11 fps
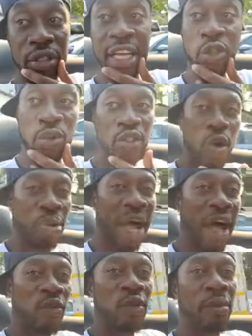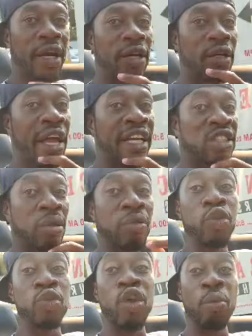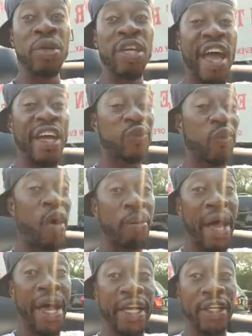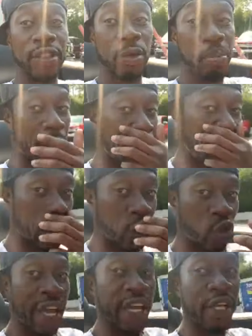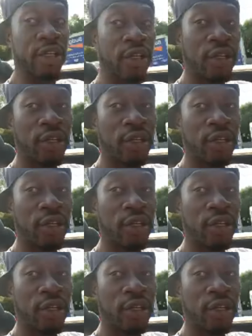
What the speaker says: That's what's so powerful about it. And some of you know me as far back as being on a train,